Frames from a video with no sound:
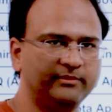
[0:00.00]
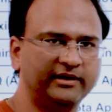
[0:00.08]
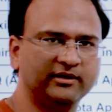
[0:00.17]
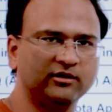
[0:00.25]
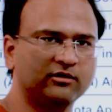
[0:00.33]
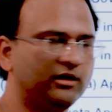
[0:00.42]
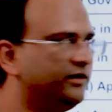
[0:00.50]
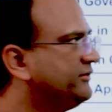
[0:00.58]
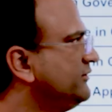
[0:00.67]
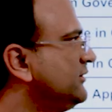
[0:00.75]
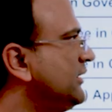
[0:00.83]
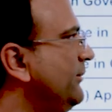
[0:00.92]
medical
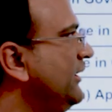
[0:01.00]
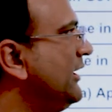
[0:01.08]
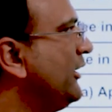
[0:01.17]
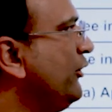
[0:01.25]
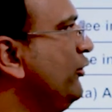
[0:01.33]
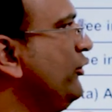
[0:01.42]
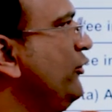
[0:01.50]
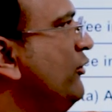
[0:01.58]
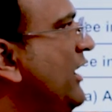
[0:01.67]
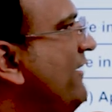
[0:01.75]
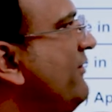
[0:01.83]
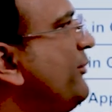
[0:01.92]
colleges in Tamil Nadu. You have